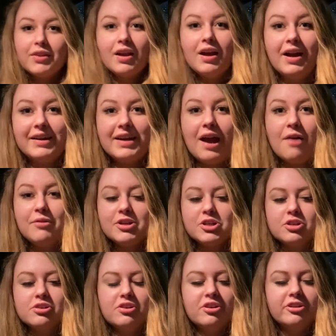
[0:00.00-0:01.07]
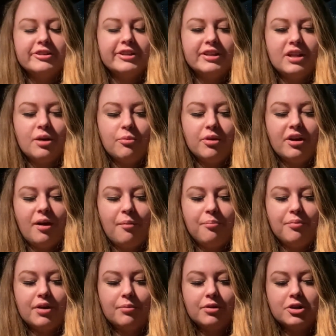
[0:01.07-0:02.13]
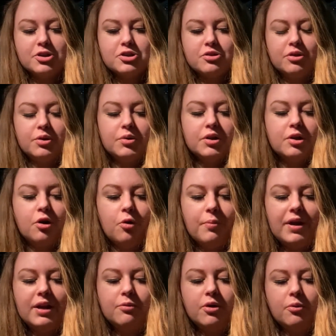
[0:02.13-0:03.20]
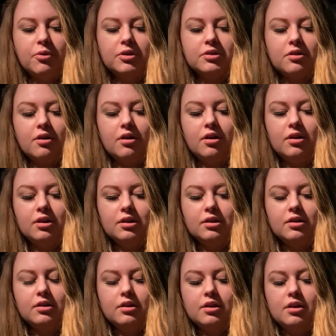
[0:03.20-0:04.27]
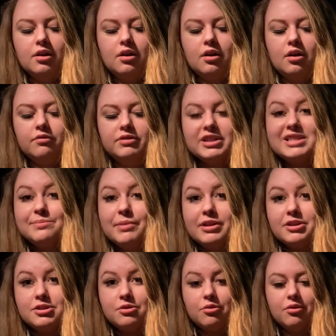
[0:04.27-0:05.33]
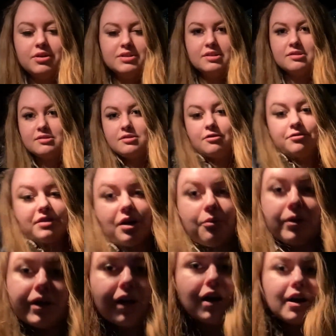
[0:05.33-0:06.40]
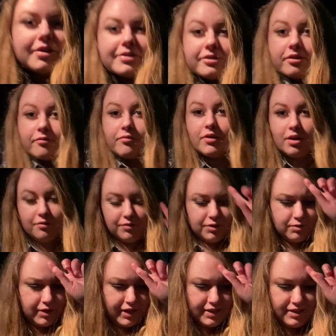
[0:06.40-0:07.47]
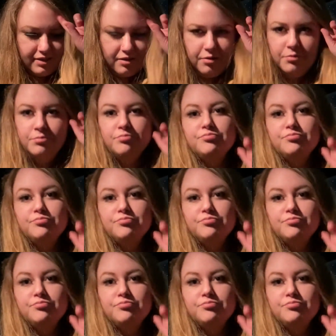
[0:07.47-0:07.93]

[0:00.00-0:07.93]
I can't reach another thing that we got, but I'm gonna show you at home anyway with all of the Smith's toys and stuff that we got a few days ago.